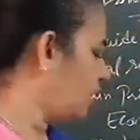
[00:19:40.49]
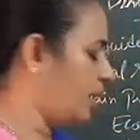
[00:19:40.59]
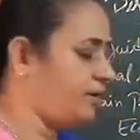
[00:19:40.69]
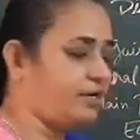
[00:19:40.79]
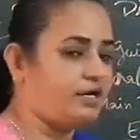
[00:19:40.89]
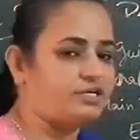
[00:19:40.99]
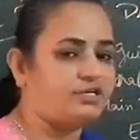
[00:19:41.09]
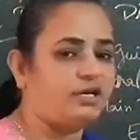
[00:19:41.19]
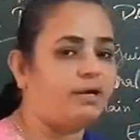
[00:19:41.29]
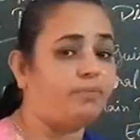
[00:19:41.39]

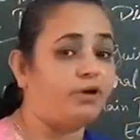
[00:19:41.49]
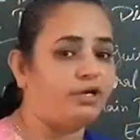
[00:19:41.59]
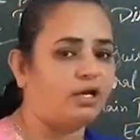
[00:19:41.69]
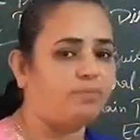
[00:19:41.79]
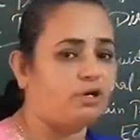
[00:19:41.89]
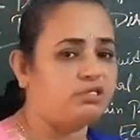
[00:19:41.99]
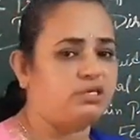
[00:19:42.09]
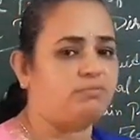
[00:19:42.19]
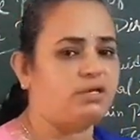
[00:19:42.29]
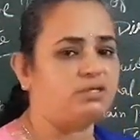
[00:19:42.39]
International and political
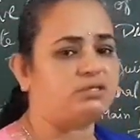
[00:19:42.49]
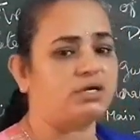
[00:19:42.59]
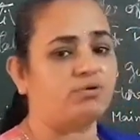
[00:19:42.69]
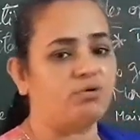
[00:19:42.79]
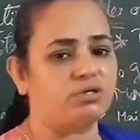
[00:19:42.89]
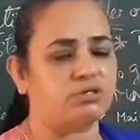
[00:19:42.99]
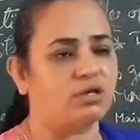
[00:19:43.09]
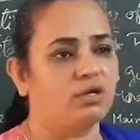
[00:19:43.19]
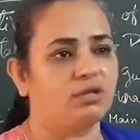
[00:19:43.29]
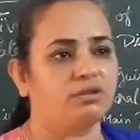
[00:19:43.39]
policy means the rules
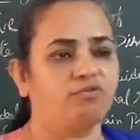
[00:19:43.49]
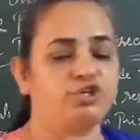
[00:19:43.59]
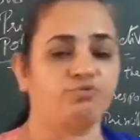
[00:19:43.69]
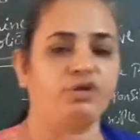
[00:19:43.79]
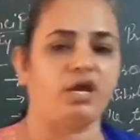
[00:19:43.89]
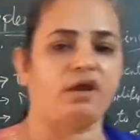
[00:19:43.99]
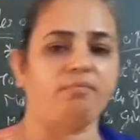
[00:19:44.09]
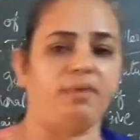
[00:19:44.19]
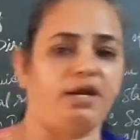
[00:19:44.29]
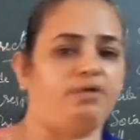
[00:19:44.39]
which we have
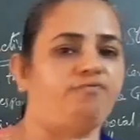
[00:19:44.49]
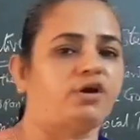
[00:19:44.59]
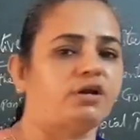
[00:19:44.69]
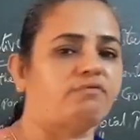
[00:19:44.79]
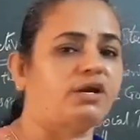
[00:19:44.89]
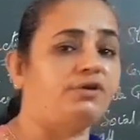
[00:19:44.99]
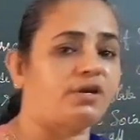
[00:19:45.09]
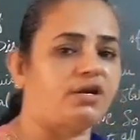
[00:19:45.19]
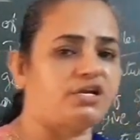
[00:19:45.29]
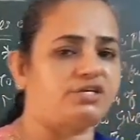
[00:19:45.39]
made for our
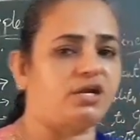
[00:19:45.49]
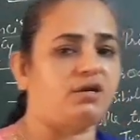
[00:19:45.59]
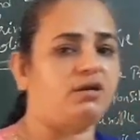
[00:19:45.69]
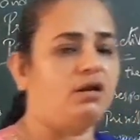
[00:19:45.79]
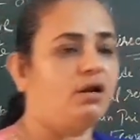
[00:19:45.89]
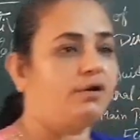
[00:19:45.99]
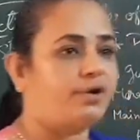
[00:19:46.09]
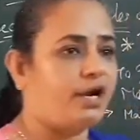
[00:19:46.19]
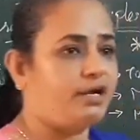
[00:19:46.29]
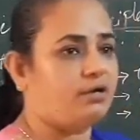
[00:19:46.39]
international
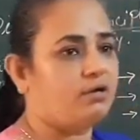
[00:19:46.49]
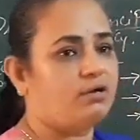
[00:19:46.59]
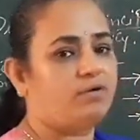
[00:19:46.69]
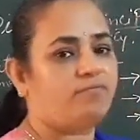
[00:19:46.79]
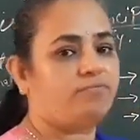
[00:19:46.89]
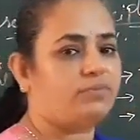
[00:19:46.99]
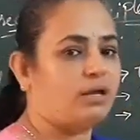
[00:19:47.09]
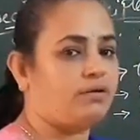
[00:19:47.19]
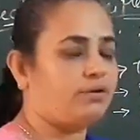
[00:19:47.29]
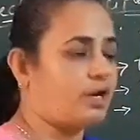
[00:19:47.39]
trade,
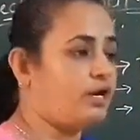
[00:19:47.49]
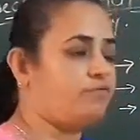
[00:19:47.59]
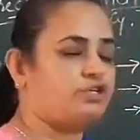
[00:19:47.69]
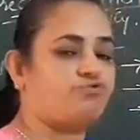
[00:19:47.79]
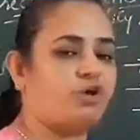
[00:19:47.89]
the trade which